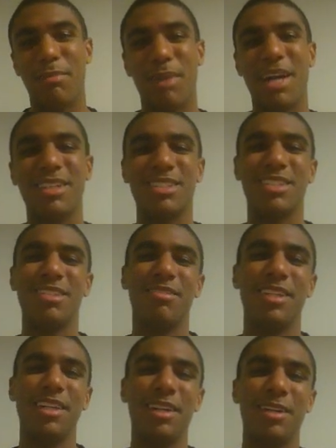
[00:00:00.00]
back into the
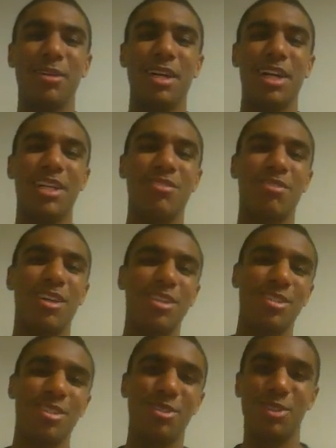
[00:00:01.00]
video, as far
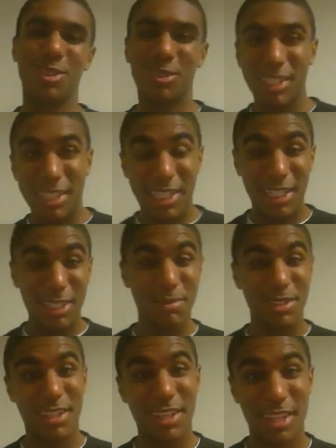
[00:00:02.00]
as those 3
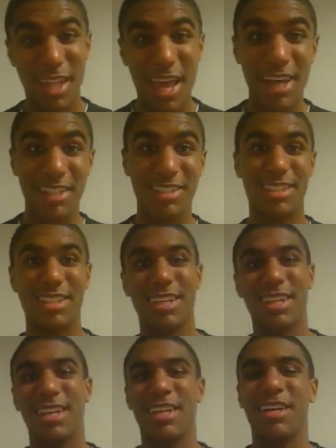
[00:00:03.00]
teams that
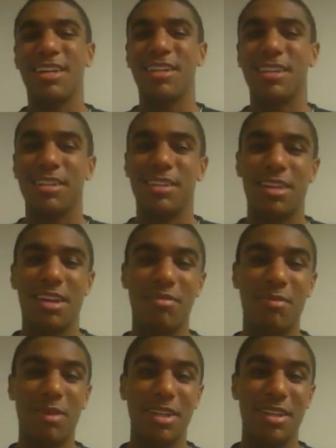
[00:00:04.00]

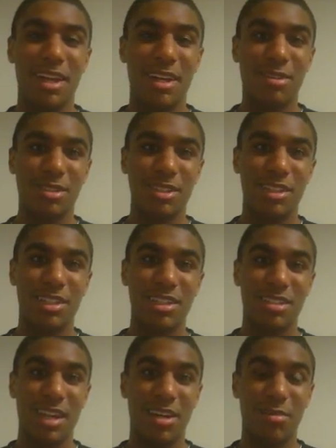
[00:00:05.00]
have been announced, it
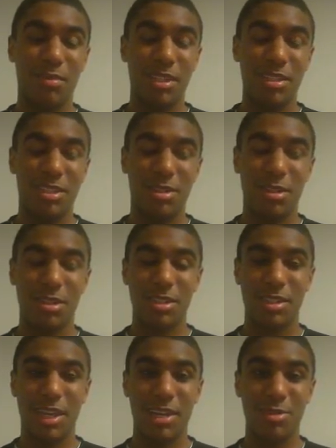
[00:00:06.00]
has now been
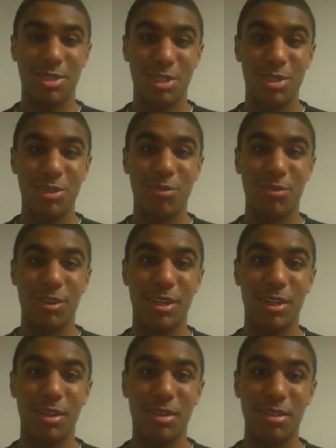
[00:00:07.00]
taken down to
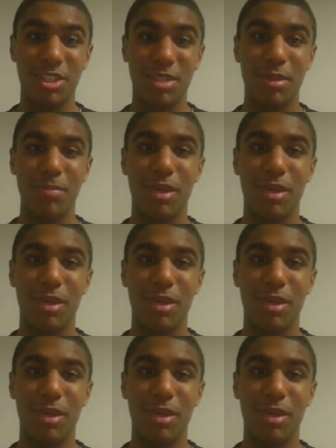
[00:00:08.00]
for Jimmy